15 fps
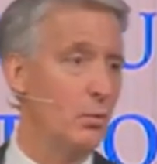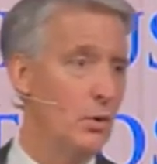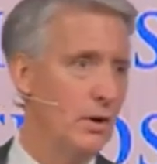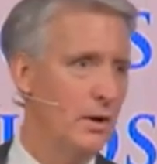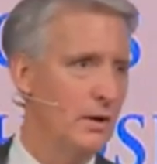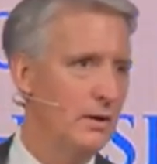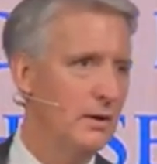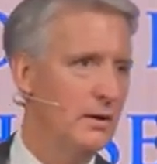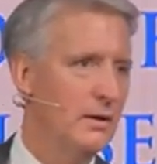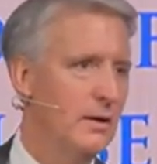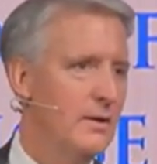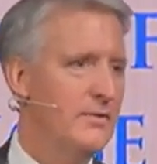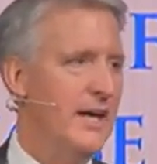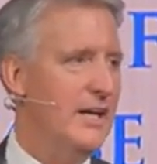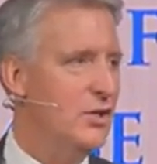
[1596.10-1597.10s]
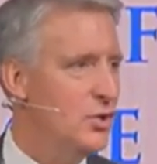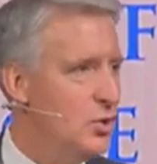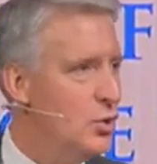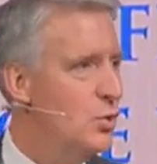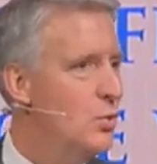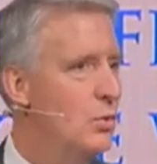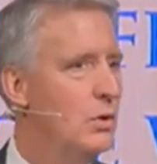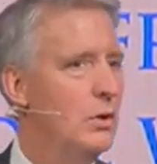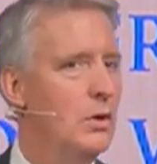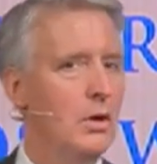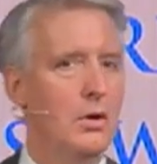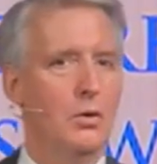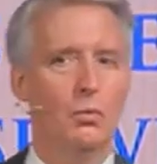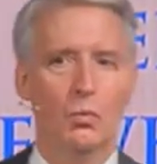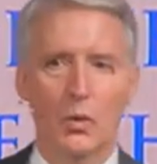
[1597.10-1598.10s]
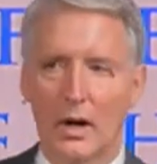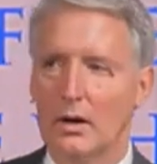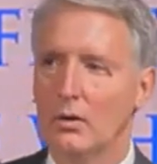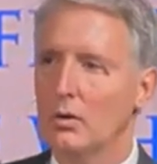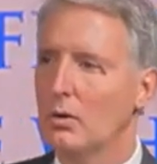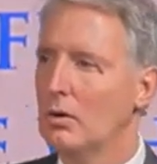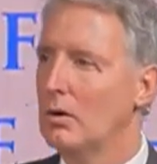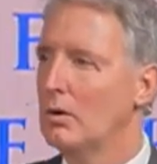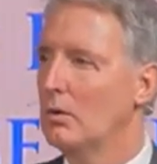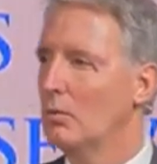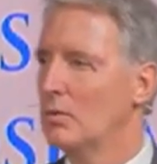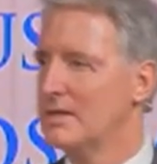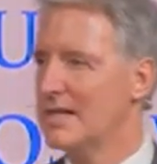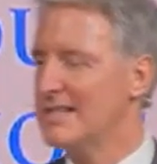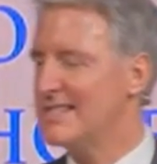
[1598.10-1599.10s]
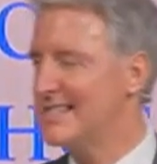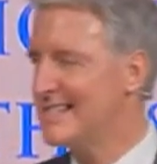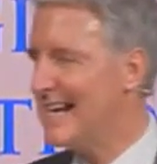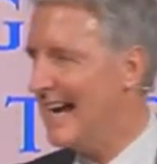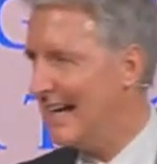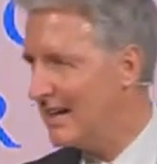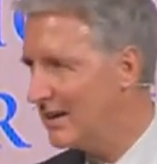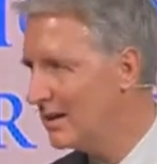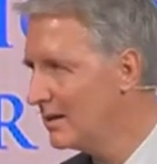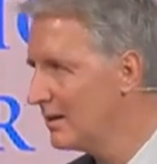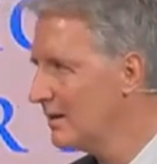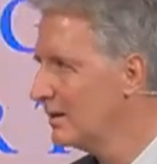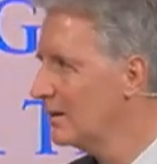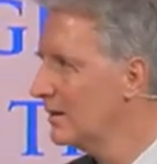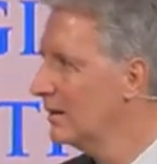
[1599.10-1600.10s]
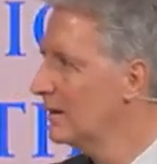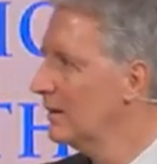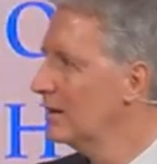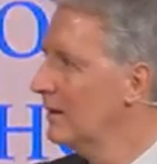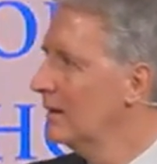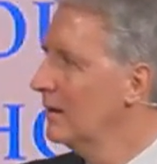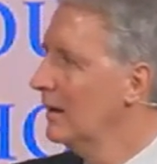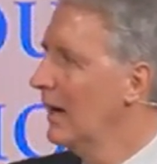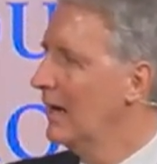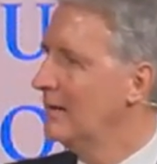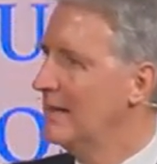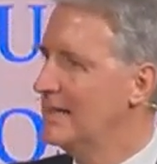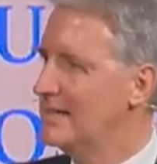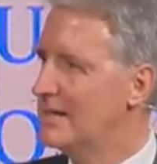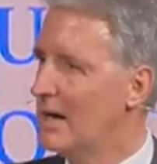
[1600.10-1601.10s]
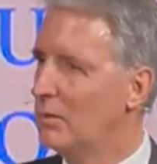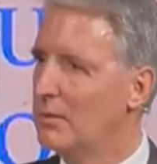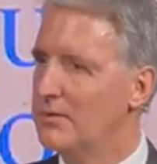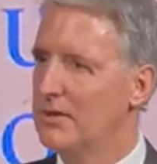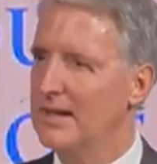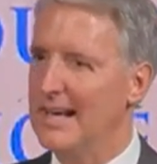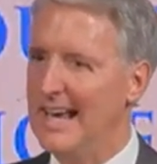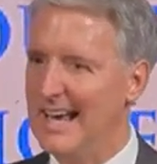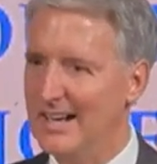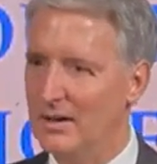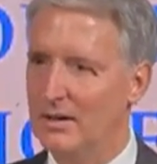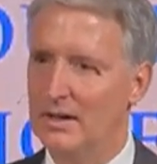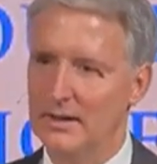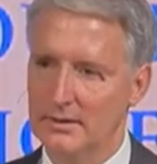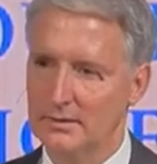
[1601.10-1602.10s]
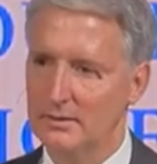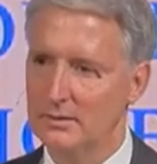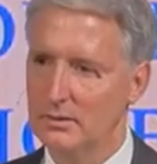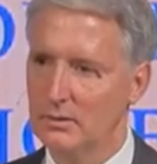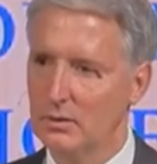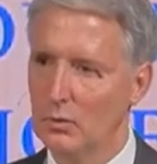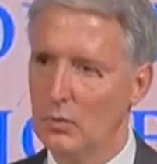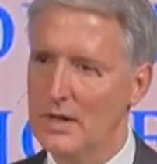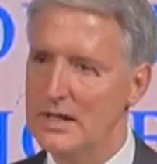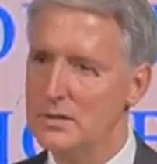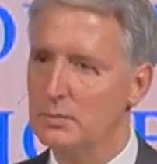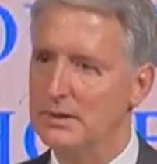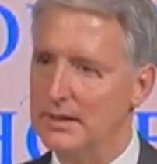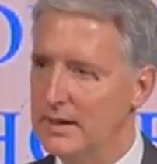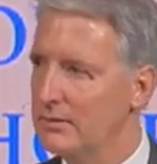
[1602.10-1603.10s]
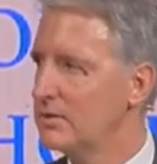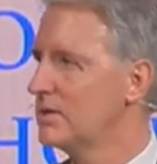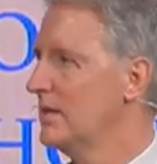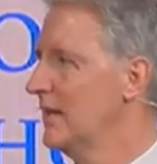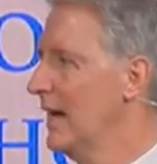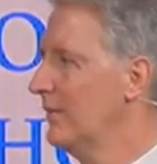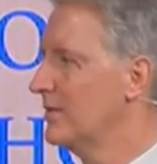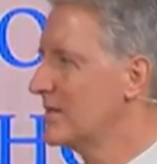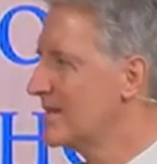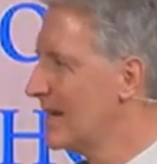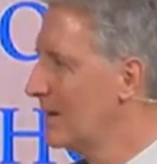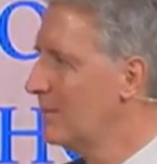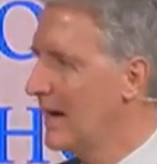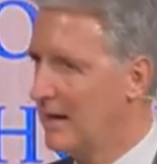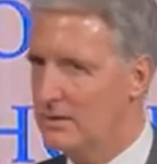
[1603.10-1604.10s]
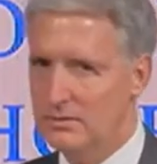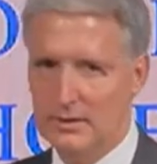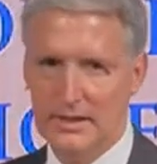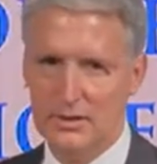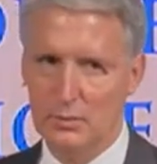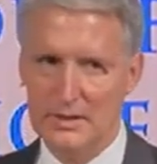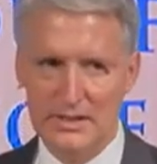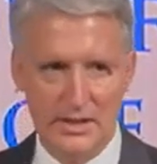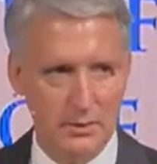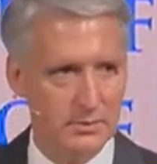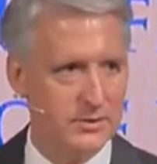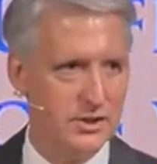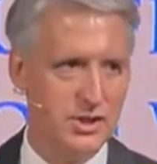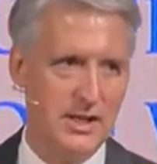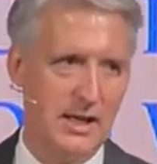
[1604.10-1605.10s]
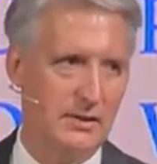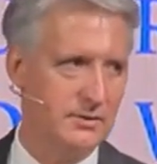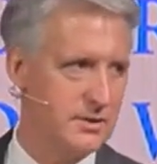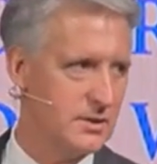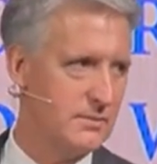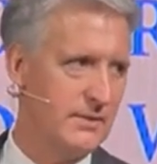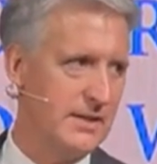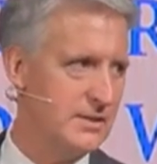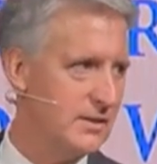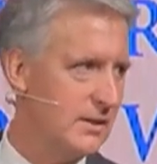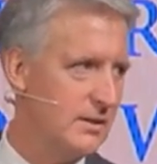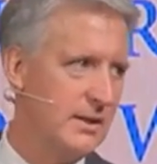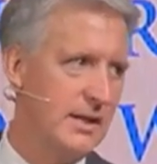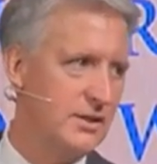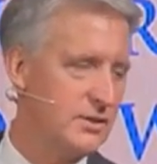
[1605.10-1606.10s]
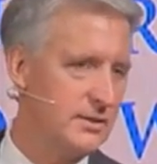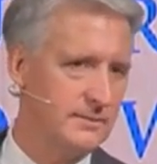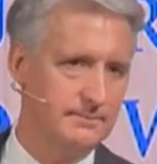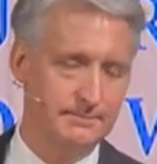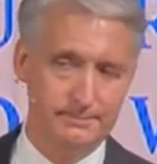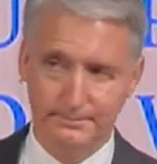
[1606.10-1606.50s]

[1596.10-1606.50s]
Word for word: were. They knew what was at stake, and they dealt with it head on. We as believers need to have the same attitude as we deal with the challenges facing our nation.